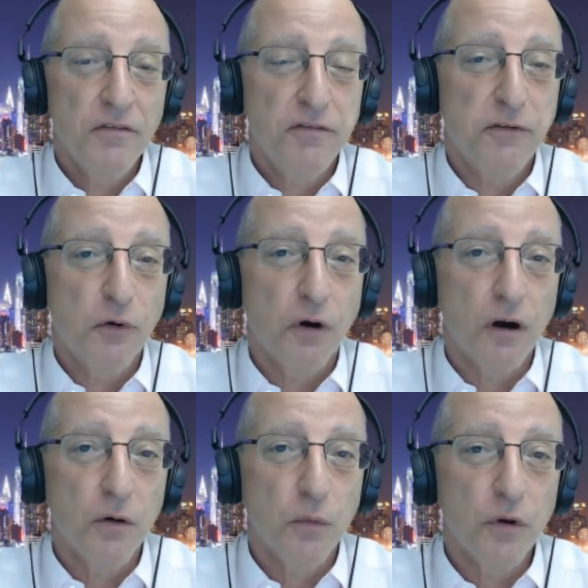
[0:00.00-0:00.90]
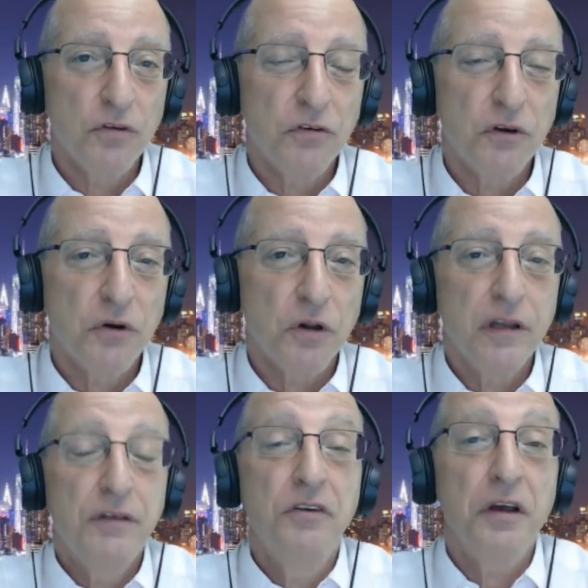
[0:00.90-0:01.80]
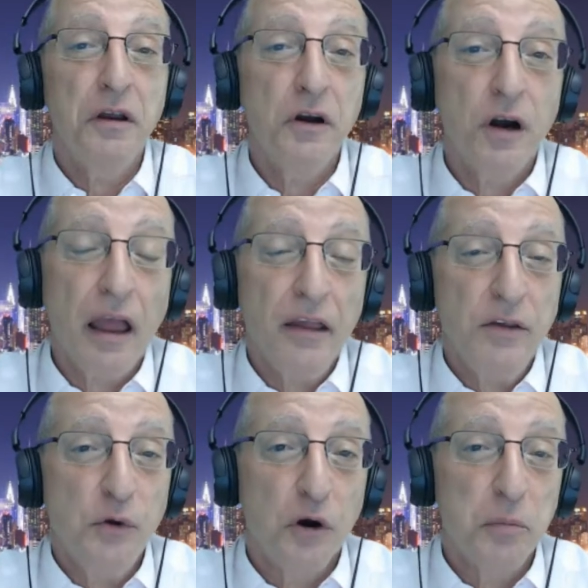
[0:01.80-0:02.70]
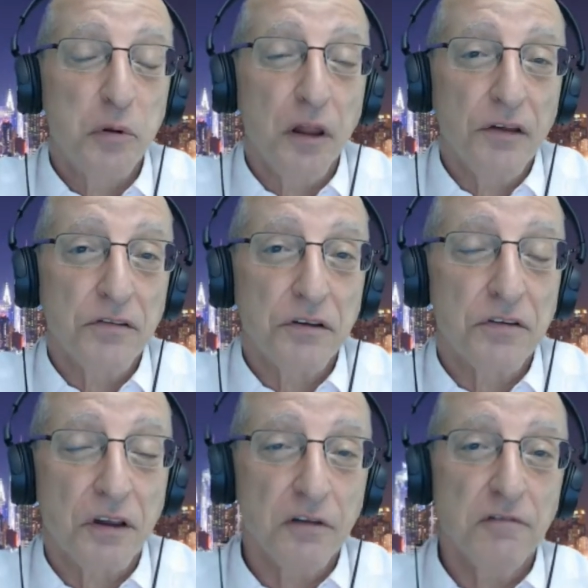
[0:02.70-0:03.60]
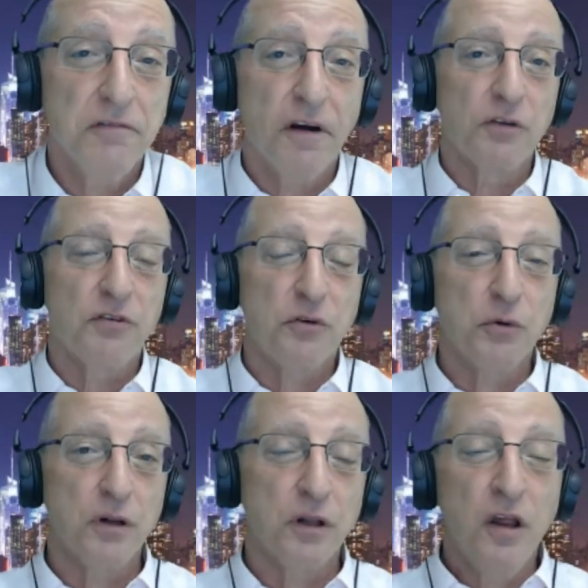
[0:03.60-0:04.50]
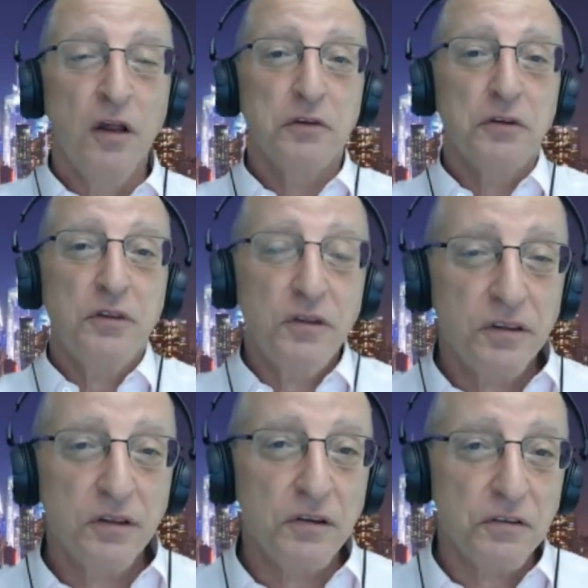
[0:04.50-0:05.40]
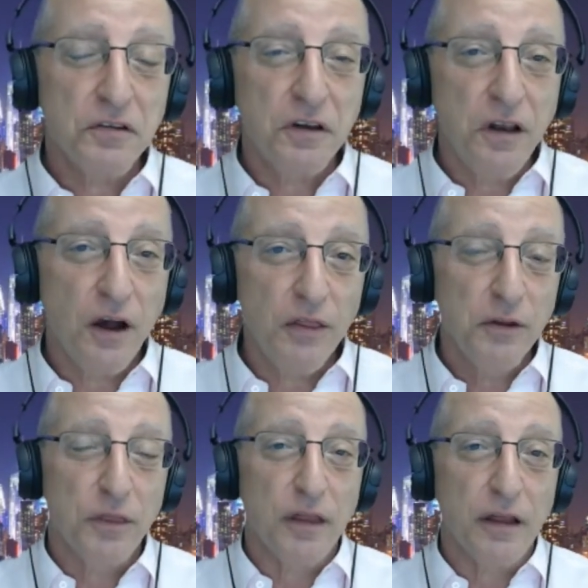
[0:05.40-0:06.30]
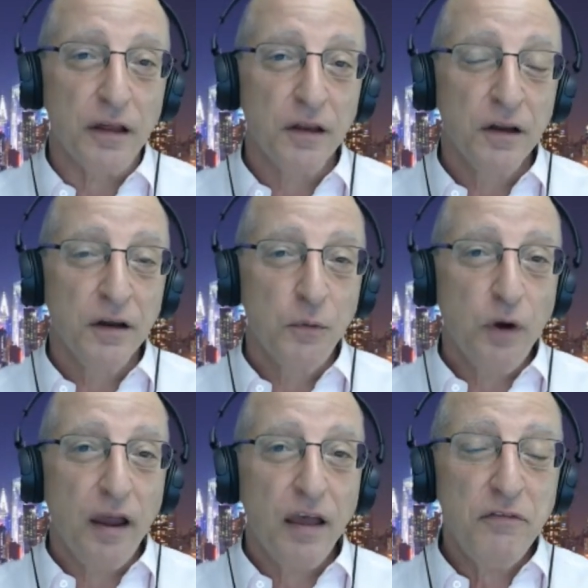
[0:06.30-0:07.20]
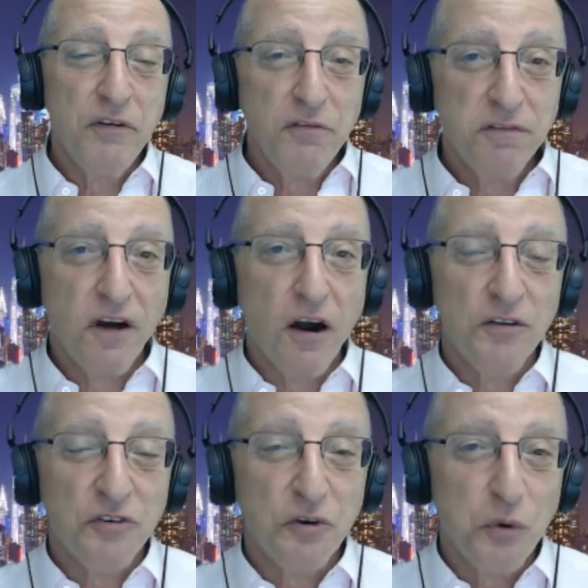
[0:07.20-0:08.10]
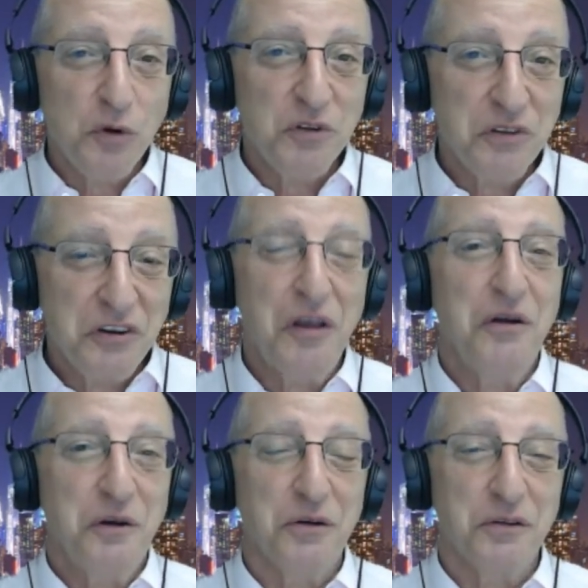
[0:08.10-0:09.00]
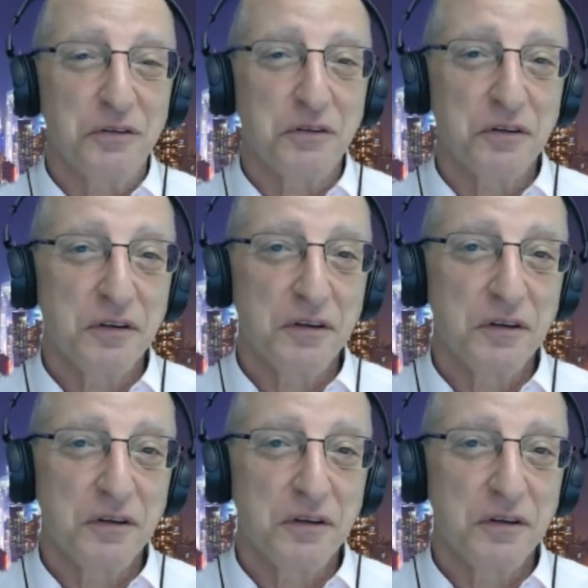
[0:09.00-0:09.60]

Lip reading: for, what does she call it, dinner at your place. It's like a virtual. So this is another thing. We're having virtual dinners.